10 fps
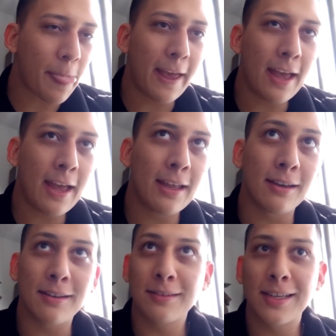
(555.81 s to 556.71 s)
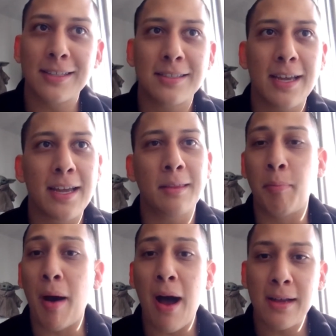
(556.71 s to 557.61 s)
And let's say the
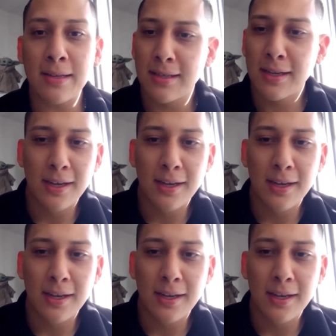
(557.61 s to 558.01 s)
boss,